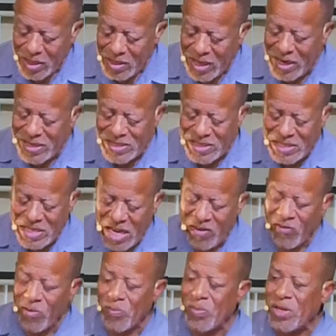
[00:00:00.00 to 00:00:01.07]
that has
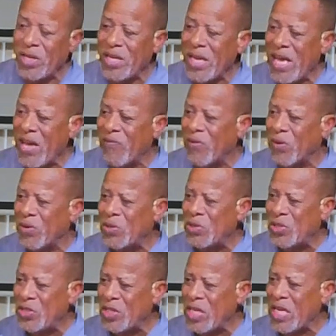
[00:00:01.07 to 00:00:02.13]
never been ever
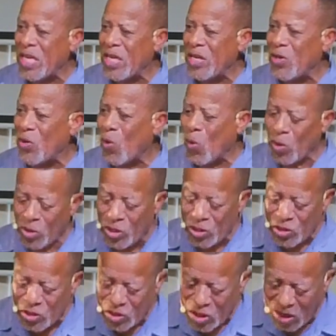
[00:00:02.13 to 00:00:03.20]
seen or
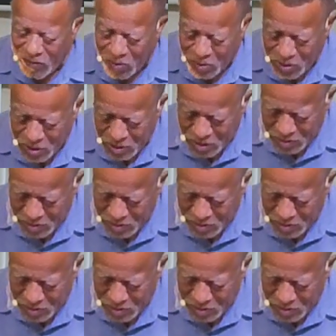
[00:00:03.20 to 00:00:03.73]
discovered.